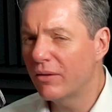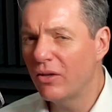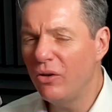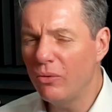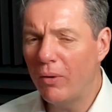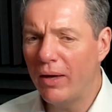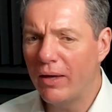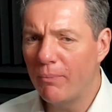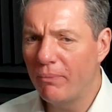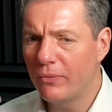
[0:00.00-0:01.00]
can
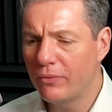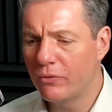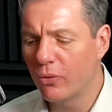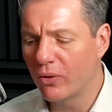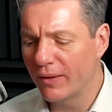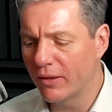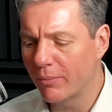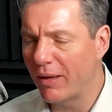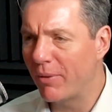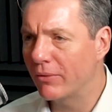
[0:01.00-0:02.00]
you talk a little
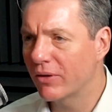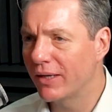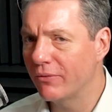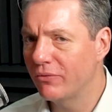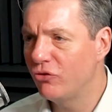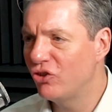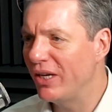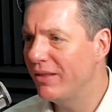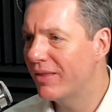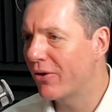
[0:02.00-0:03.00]
bit about kind of
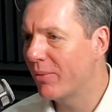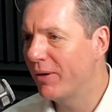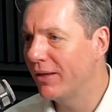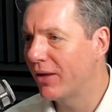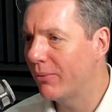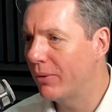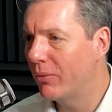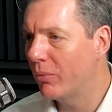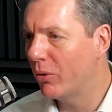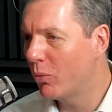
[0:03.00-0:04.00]
gene therapy? Like,
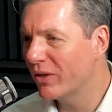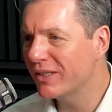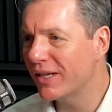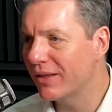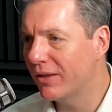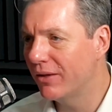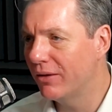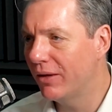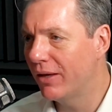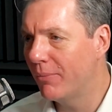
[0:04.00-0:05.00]
what is it
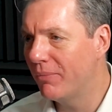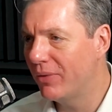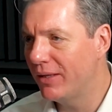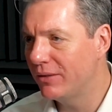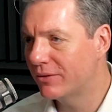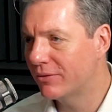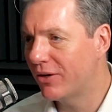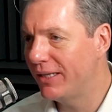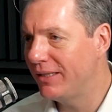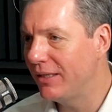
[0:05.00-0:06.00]
that these
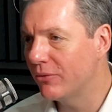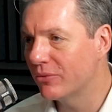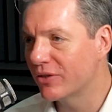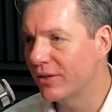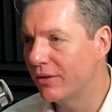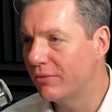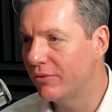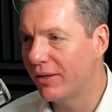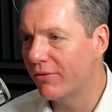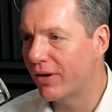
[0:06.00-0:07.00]
tiny needles are
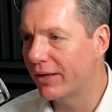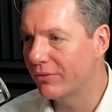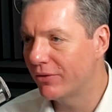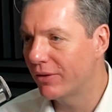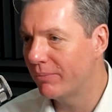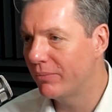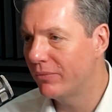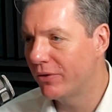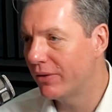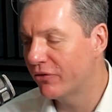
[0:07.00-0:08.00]
delivering to
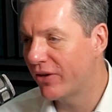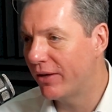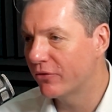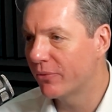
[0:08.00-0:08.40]
the cells?